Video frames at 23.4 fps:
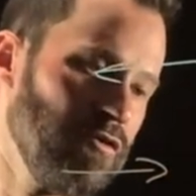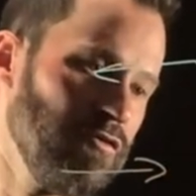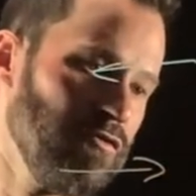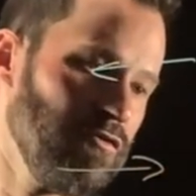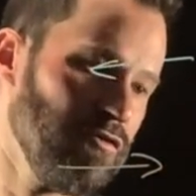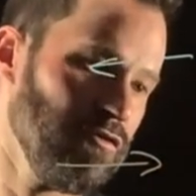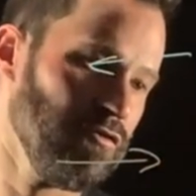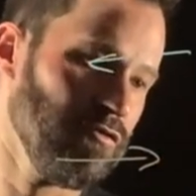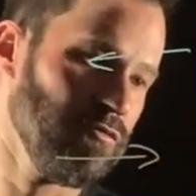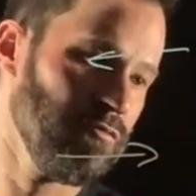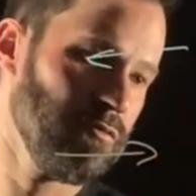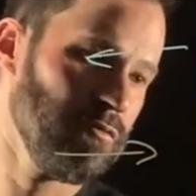
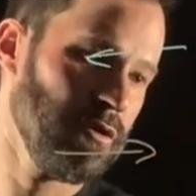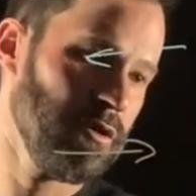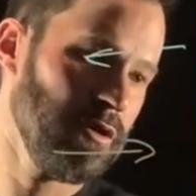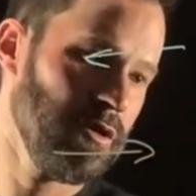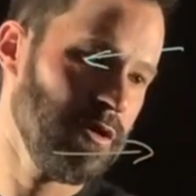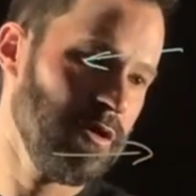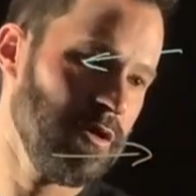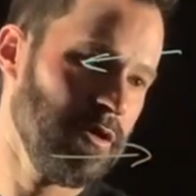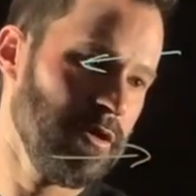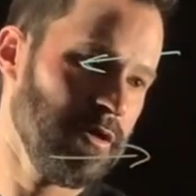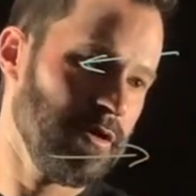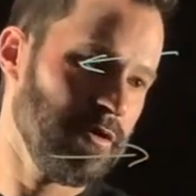do
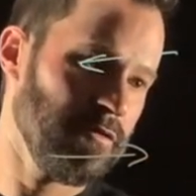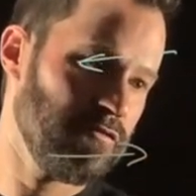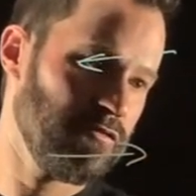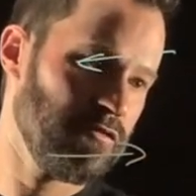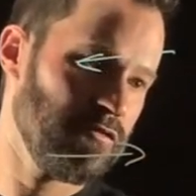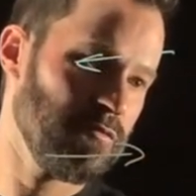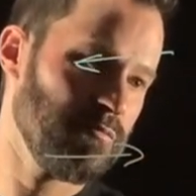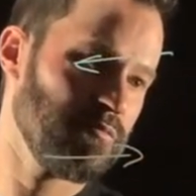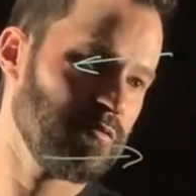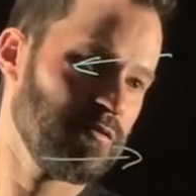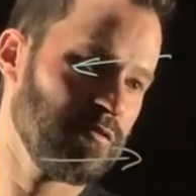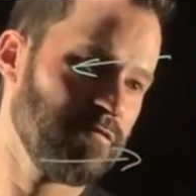is
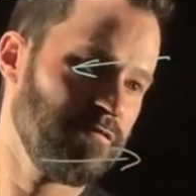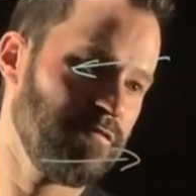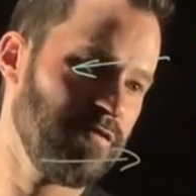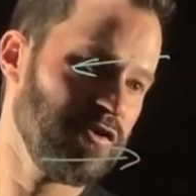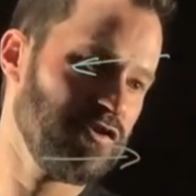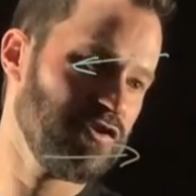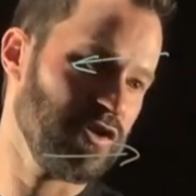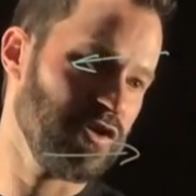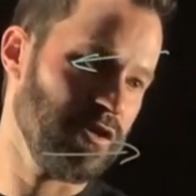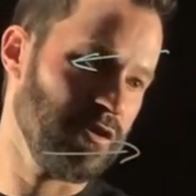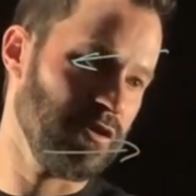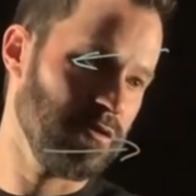to
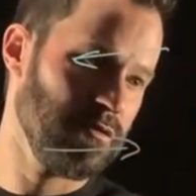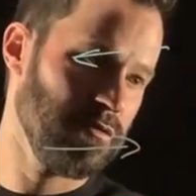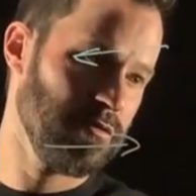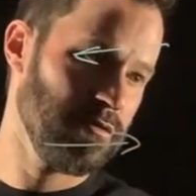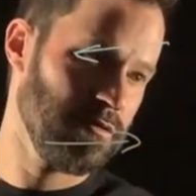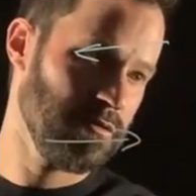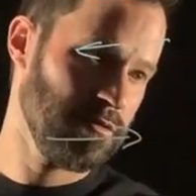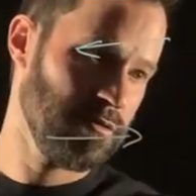provision